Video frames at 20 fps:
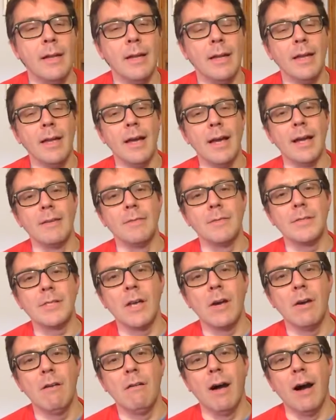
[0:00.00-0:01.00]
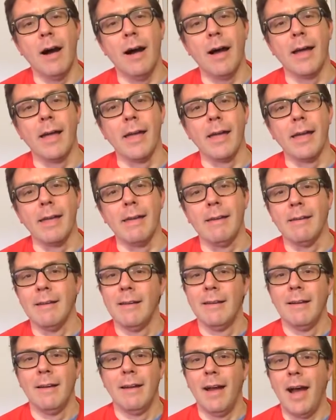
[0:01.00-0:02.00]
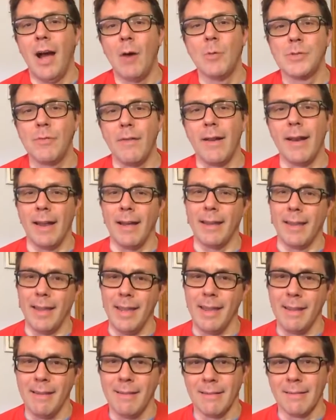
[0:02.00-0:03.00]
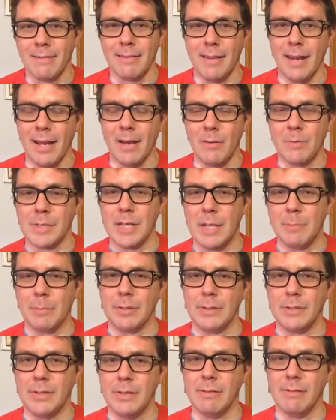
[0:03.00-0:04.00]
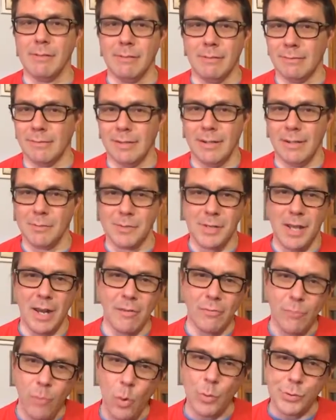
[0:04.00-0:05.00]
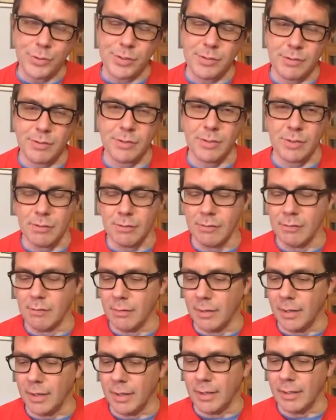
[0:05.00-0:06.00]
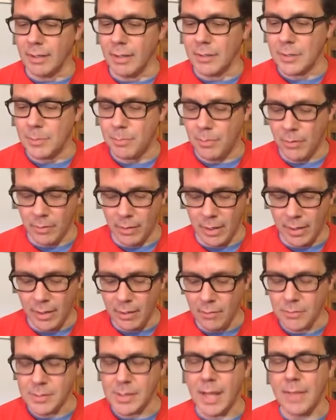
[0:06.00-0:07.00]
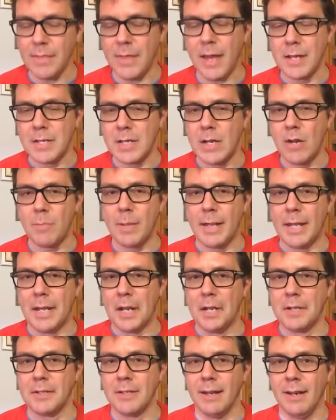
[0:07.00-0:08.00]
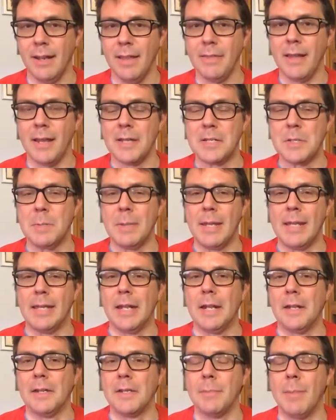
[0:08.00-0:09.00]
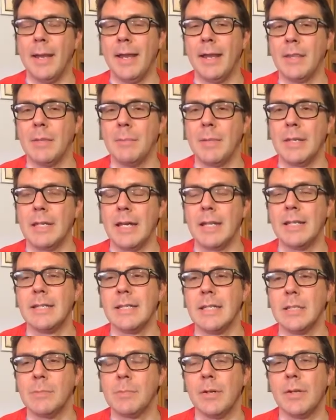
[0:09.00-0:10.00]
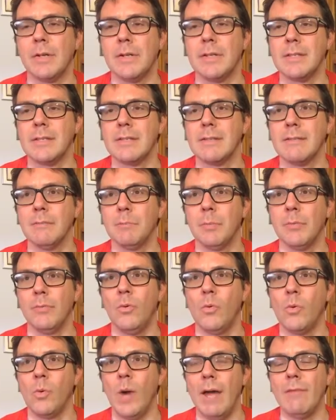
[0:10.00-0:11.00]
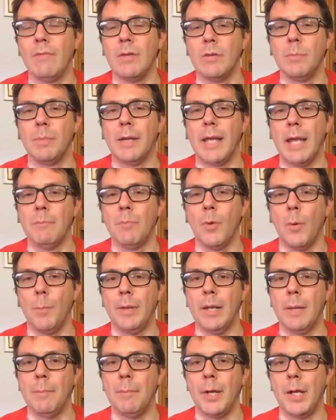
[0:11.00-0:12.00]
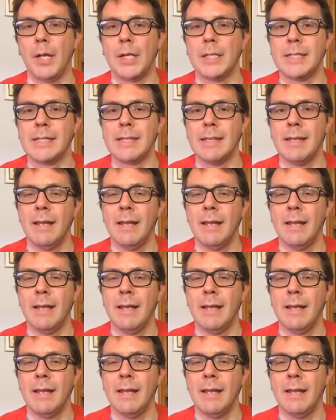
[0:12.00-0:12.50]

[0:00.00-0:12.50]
Yeah, so I was very lucky that I was kind of forced to learn to program. And I always liked the idea of being an editor. I liked the idea of being an editor back in the mid-90s, because before Avid became popular, because